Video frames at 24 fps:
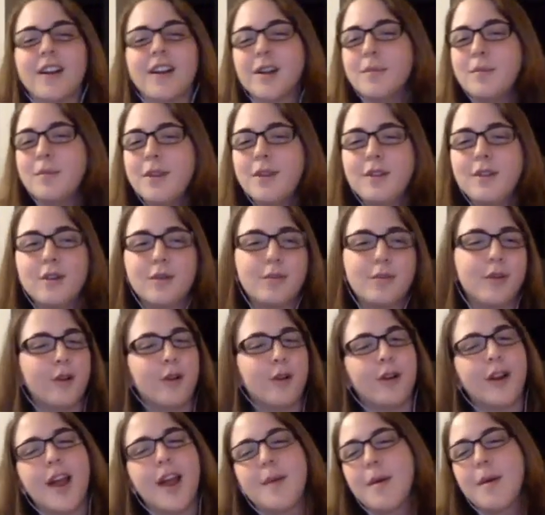a computer
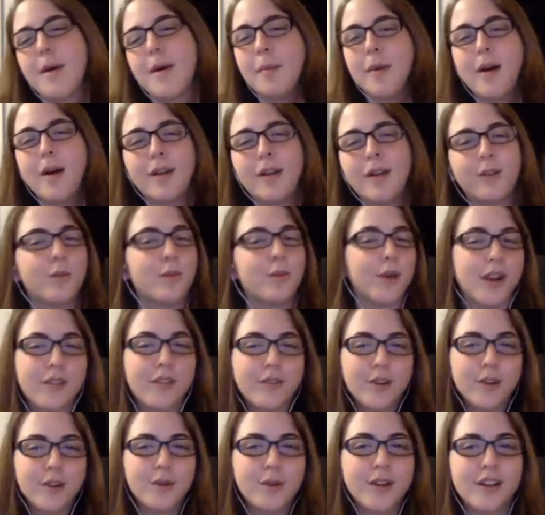program, a model,
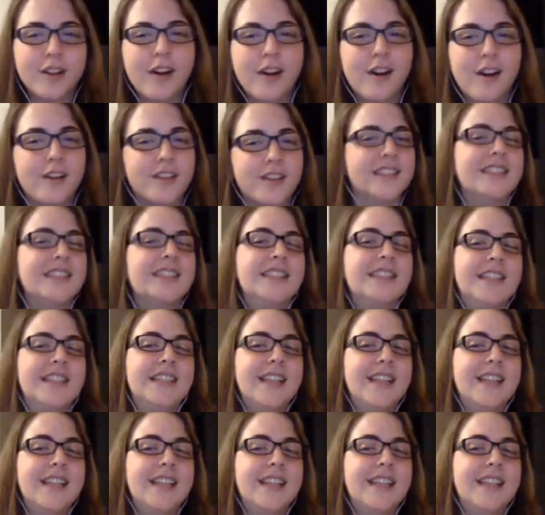whatever you want to call it,